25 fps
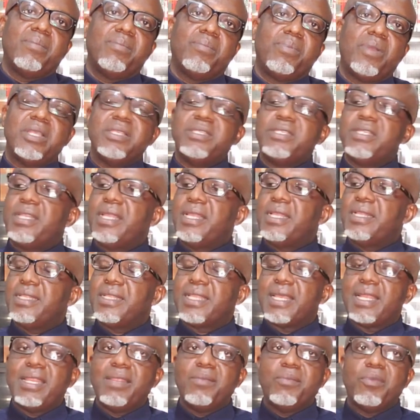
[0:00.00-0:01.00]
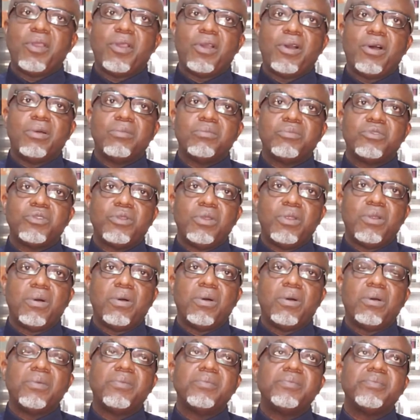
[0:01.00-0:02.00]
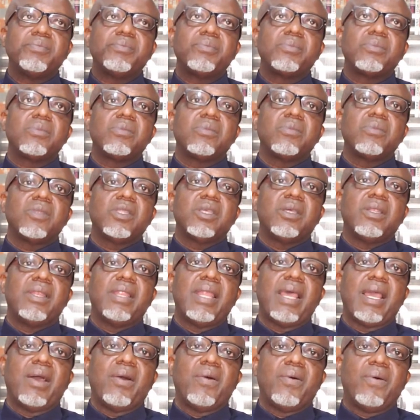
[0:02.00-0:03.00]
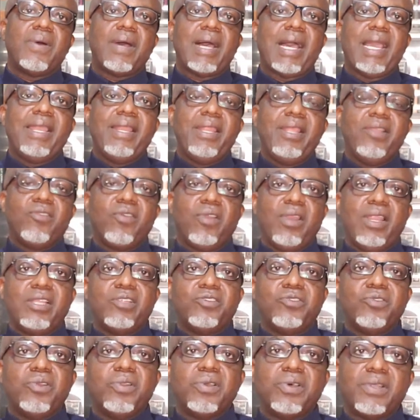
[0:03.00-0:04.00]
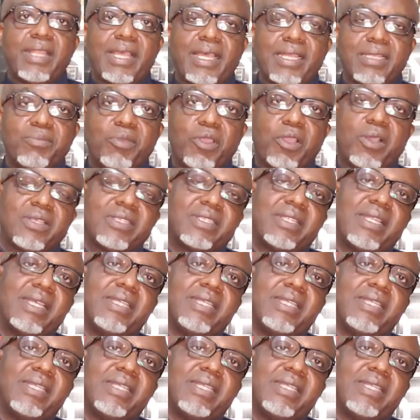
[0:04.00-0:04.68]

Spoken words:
president and it becomes law. Now, I need to let you know that because